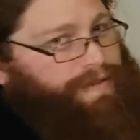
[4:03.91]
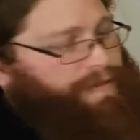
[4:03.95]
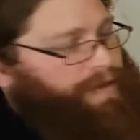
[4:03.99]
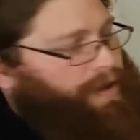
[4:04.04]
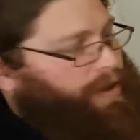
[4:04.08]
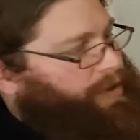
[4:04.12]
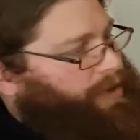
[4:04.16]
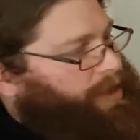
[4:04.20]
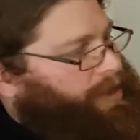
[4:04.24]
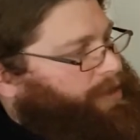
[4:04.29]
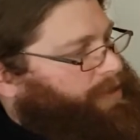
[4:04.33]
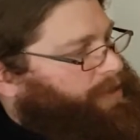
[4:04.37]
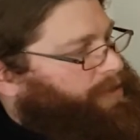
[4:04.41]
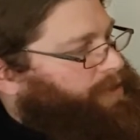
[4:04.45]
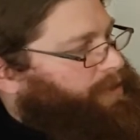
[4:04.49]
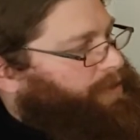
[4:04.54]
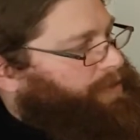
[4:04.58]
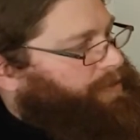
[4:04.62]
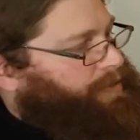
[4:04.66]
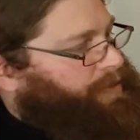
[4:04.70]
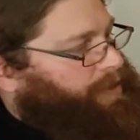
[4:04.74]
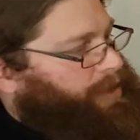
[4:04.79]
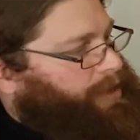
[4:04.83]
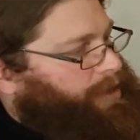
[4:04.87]
variants of
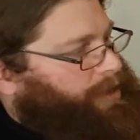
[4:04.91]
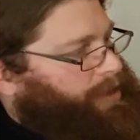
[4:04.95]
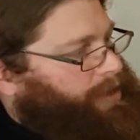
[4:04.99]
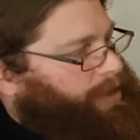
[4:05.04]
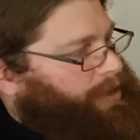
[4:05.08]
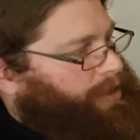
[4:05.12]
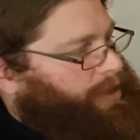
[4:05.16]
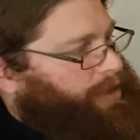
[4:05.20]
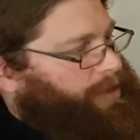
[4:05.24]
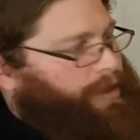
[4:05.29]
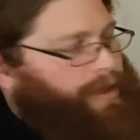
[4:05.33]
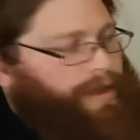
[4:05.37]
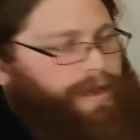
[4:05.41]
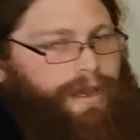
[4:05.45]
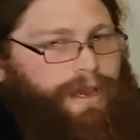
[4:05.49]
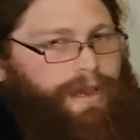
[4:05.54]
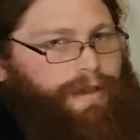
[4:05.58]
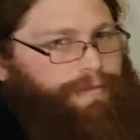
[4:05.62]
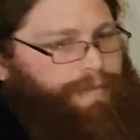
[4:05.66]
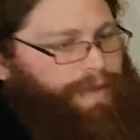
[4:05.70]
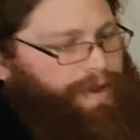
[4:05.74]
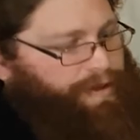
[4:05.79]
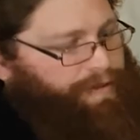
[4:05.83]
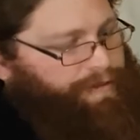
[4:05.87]
the
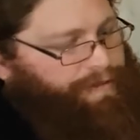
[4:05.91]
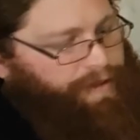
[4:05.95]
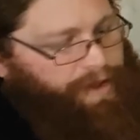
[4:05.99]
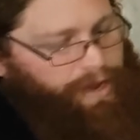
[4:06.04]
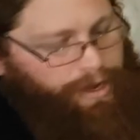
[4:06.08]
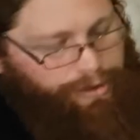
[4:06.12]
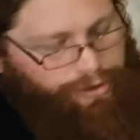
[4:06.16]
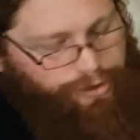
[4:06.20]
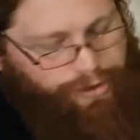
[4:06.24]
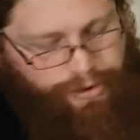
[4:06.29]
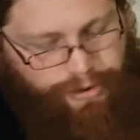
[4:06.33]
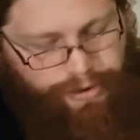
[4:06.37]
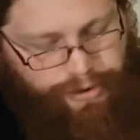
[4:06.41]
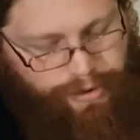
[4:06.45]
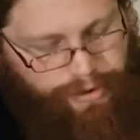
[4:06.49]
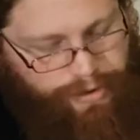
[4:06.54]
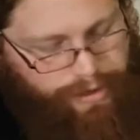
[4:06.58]
manufacturer.